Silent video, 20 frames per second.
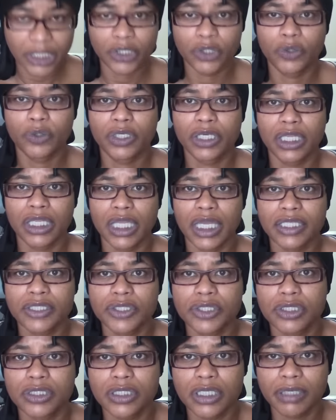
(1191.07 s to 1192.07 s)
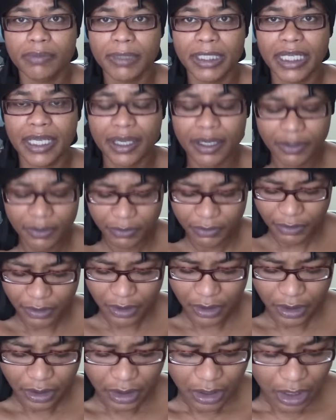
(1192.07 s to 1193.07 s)
new collection coming out.
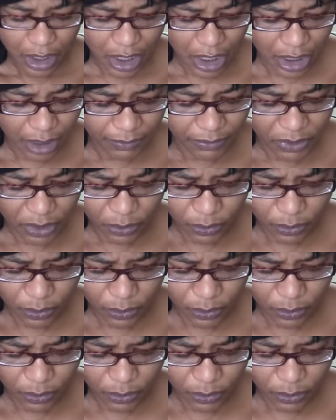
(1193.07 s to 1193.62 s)
Um, their